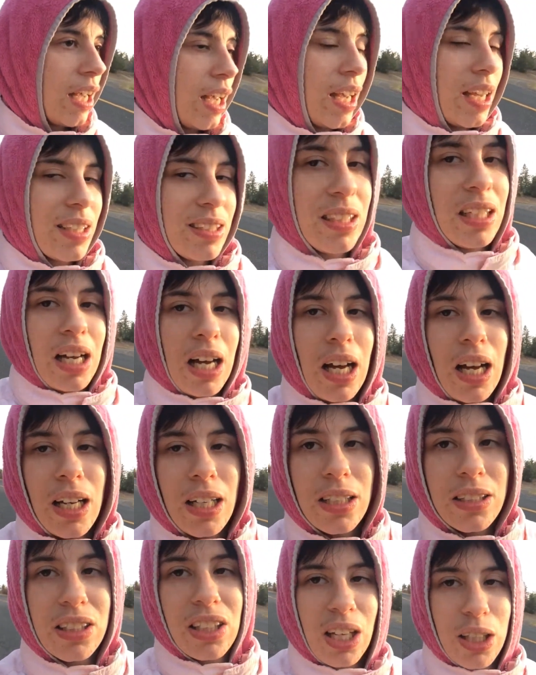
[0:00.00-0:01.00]
and uh,
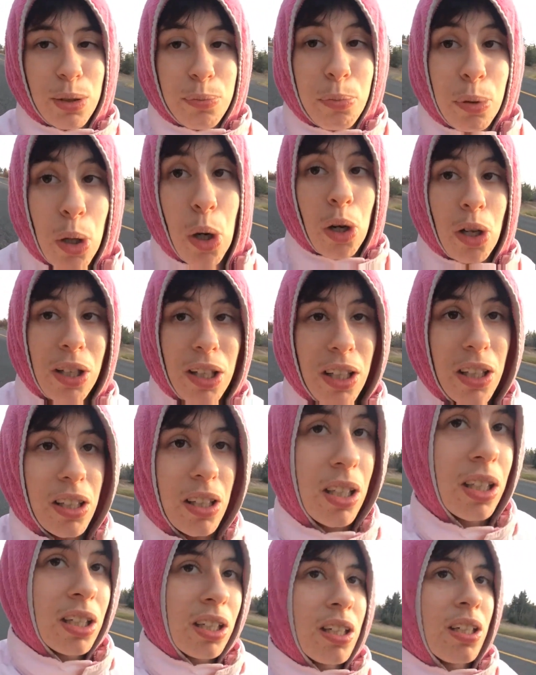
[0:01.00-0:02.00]
decided to put on the
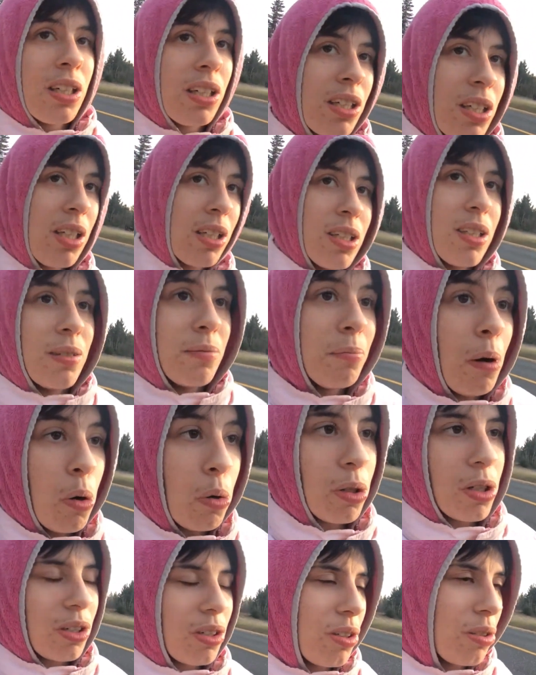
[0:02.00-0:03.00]

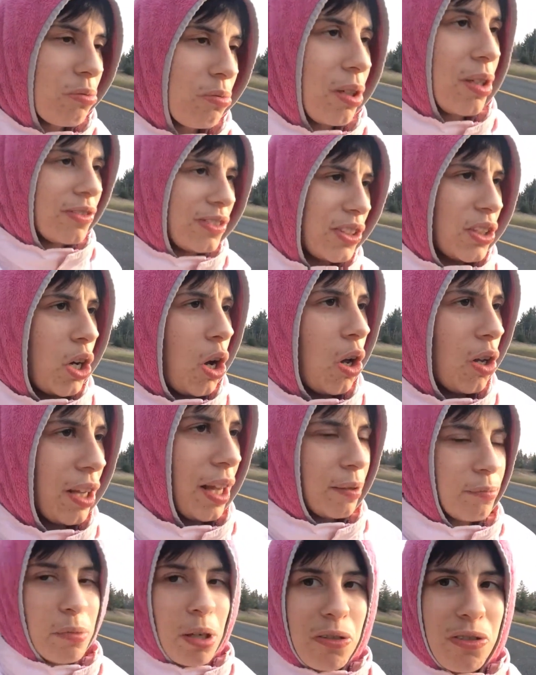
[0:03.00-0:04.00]
motor or whatever you call
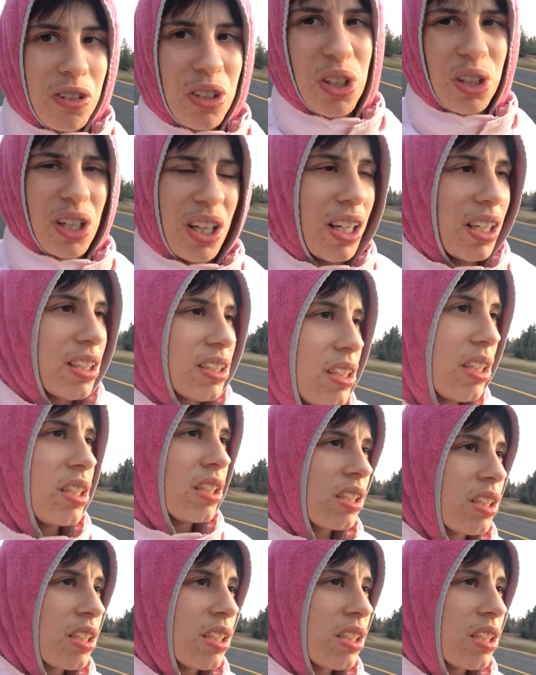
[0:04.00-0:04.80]
that muffler thing.